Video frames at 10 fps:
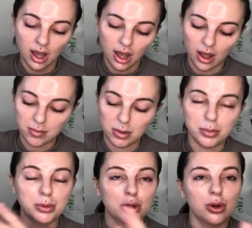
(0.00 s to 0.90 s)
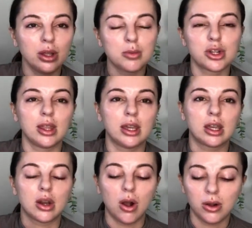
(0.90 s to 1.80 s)
Um, but petroleum jelly
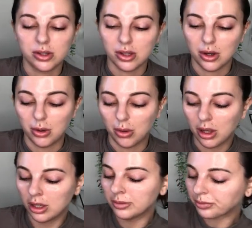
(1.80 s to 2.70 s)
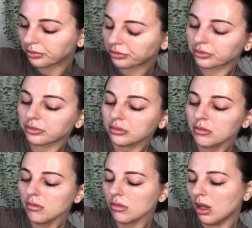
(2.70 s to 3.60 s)
can also
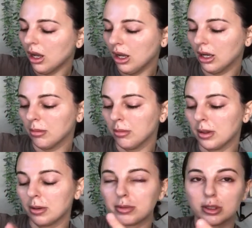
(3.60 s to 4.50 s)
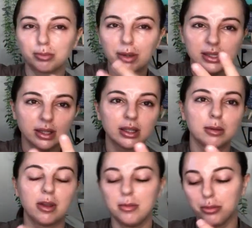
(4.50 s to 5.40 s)
um,
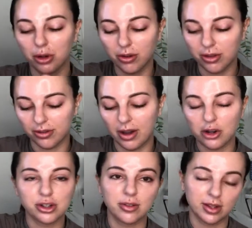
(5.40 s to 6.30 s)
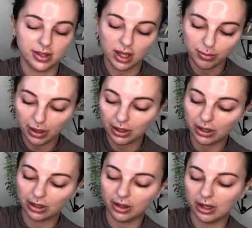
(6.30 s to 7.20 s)
basically improve the function of the skin
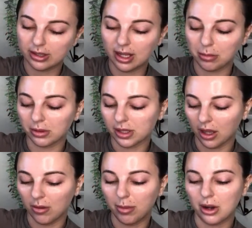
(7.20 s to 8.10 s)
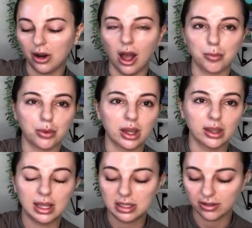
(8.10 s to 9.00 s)
barrier. It's able to kind of better
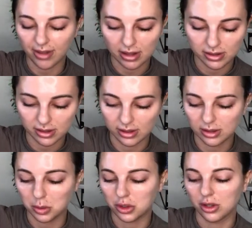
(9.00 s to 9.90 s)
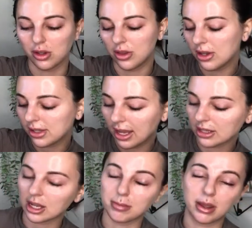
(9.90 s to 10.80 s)
upregulate defensins, which are these
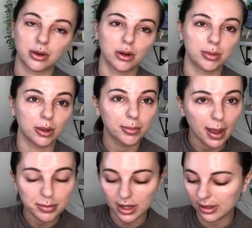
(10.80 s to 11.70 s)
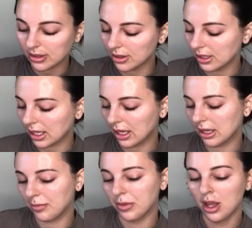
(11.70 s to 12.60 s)
antimicrobial peptides in the
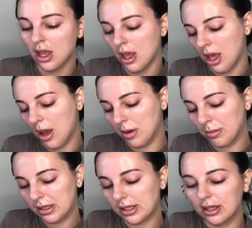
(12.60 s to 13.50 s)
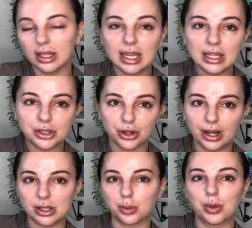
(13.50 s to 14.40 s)
skin. Um, it basically
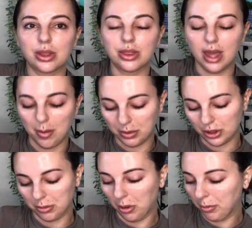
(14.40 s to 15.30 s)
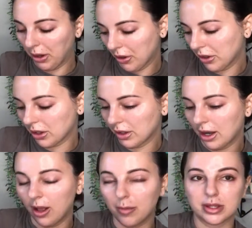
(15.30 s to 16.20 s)
integrates with the epidermal barrier and
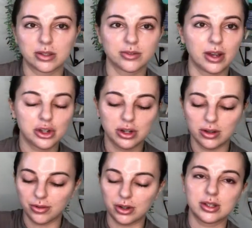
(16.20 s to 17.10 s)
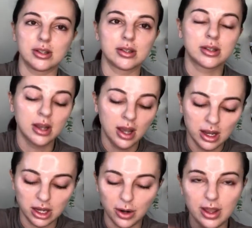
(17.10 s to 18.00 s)
helps its function versus
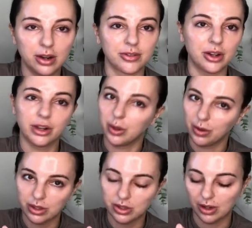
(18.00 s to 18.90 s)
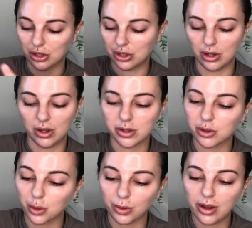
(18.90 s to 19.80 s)
you know, interfering with its function at all. So
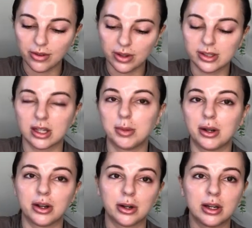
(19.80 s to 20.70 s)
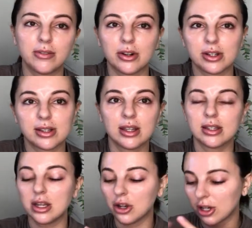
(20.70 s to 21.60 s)
it's great for the skin barrier, and if your skin is
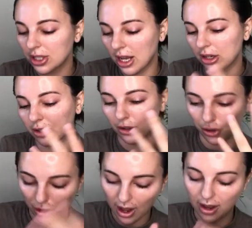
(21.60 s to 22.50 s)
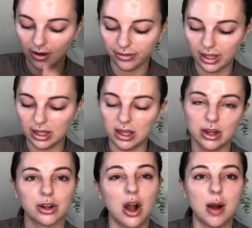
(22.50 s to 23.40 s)
irritated or dry or flaky
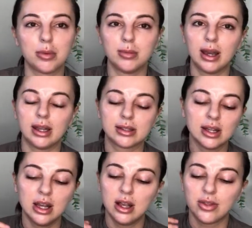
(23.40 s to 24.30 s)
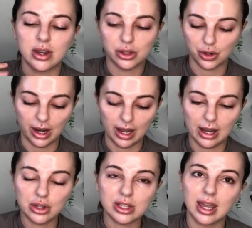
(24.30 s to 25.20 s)
or compromised, then it's great. I
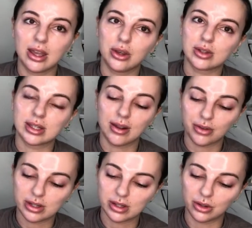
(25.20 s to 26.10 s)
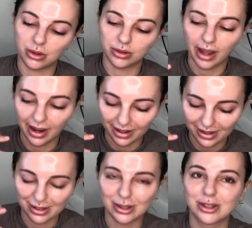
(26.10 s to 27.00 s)
just can't use it every single night
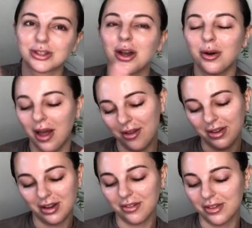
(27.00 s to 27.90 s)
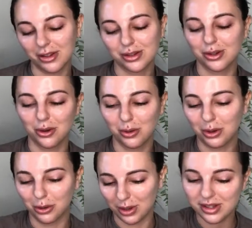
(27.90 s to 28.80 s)
because it's so heavy and it feels so
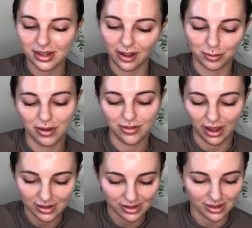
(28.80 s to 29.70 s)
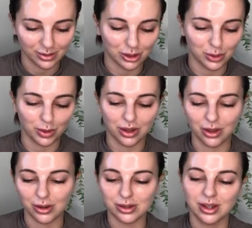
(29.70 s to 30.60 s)
greasy on my face. It's just one of
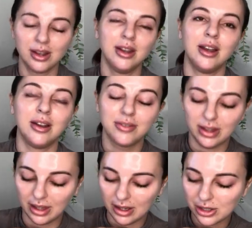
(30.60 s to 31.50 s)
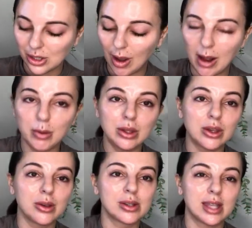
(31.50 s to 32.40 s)
those feelings. So I will
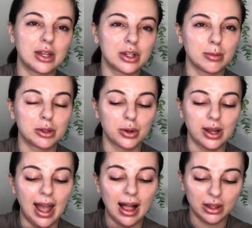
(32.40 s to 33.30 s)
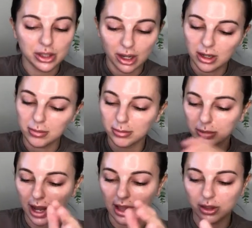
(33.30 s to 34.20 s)
use that Dermatory Allantoin,
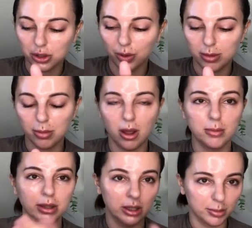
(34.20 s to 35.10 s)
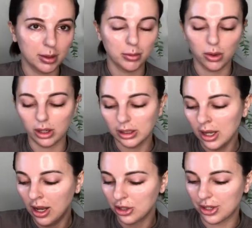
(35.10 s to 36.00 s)
Allantoin balm a little bit more
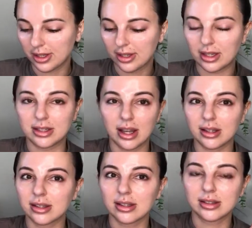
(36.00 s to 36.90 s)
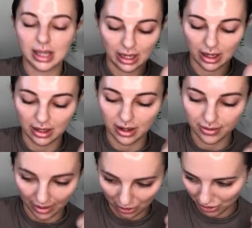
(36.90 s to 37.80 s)
just because it does sink in
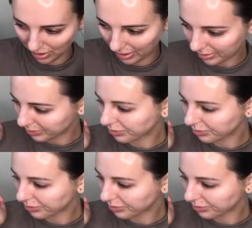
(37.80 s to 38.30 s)
eventually.